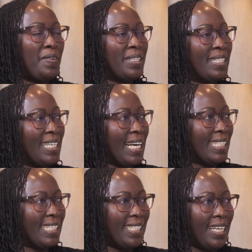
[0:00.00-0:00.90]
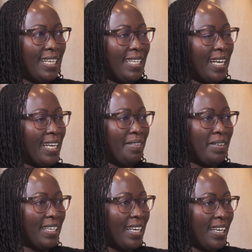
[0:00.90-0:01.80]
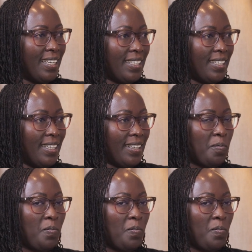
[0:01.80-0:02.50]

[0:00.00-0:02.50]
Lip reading: the first day I stay in, I never hear anything.